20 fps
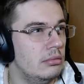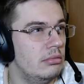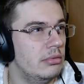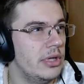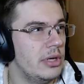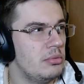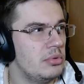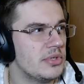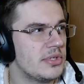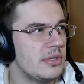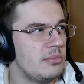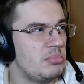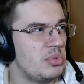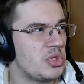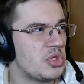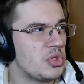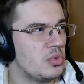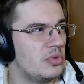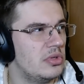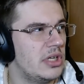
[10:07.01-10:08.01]
that was
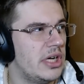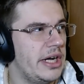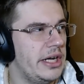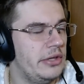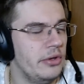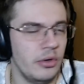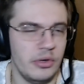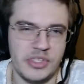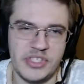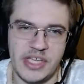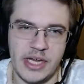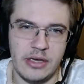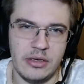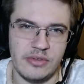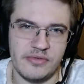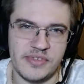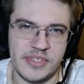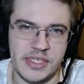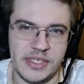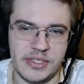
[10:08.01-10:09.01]
episode 9 or 10
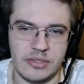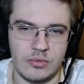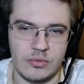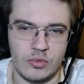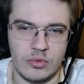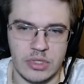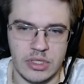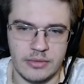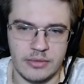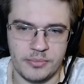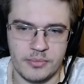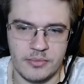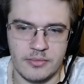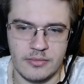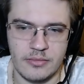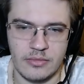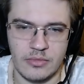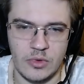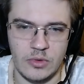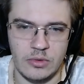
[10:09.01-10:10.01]
of season 1,
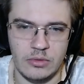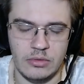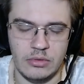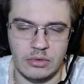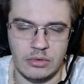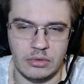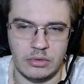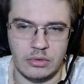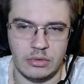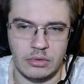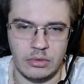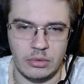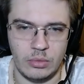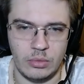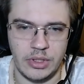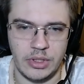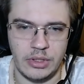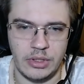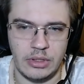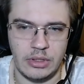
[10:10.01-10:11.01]

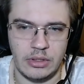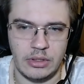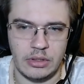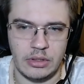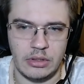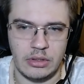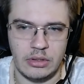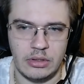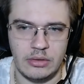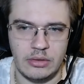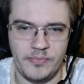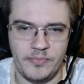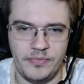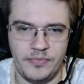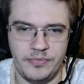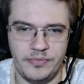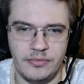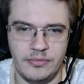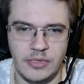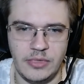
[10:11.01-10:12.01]
when
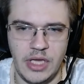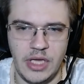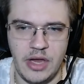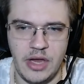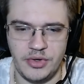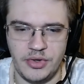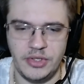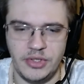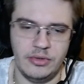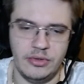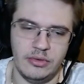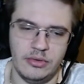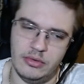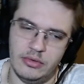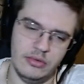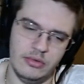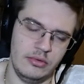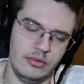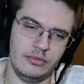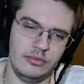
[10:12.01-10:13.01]
Aaron
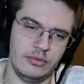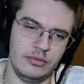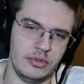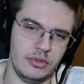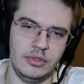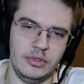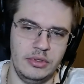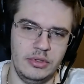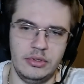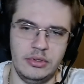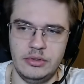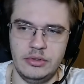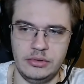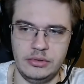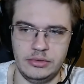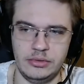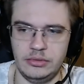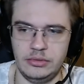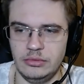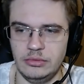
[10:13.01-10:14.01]

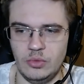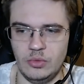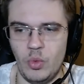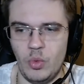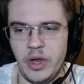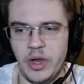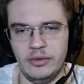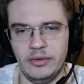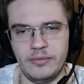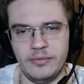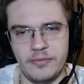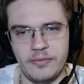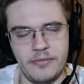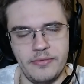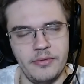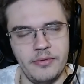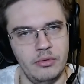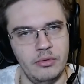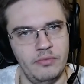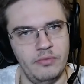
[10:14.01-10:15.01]
went
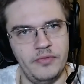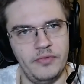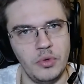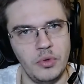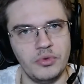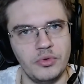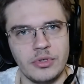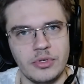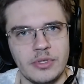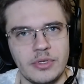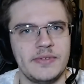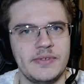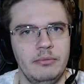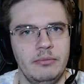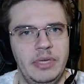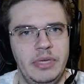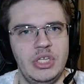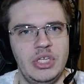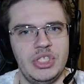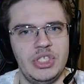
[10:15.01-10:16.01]
through few
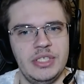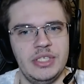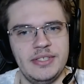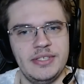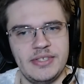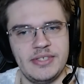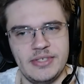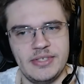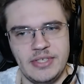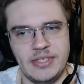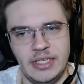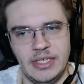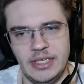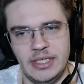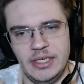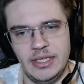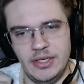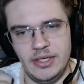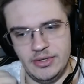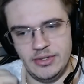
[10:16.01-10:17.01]
transformations
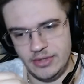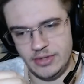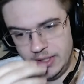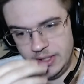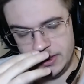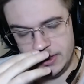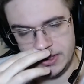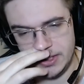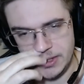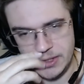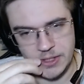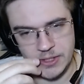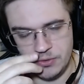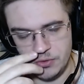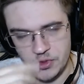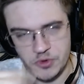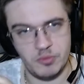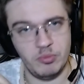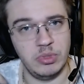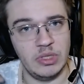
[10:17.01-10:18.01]
and like he
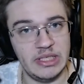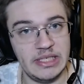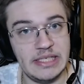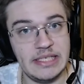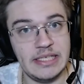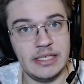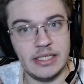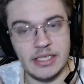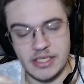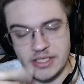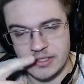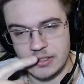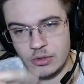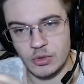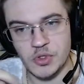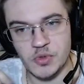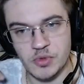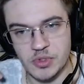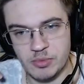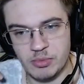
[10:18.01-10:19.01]
was bleeding, his
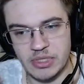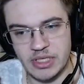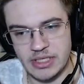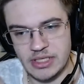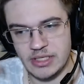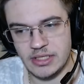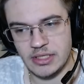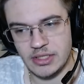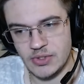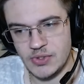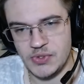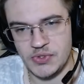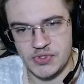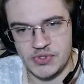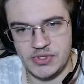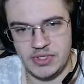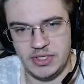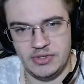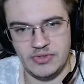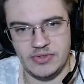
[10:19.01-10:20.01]
nose was bleeding
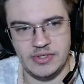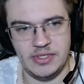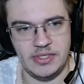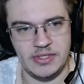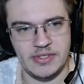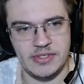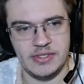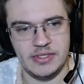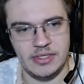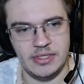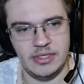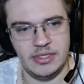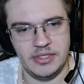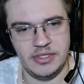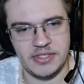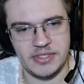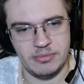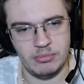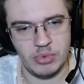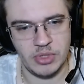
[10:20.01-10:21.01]
because it's
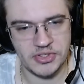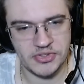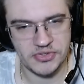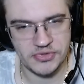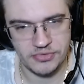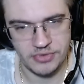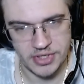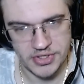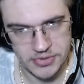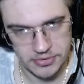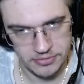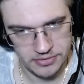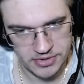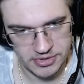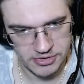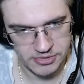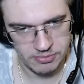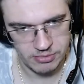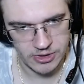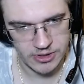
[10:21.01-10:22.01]
a big stress on
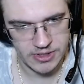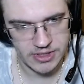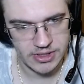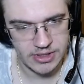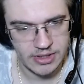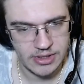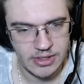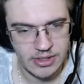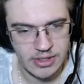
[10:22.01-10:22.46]
his body.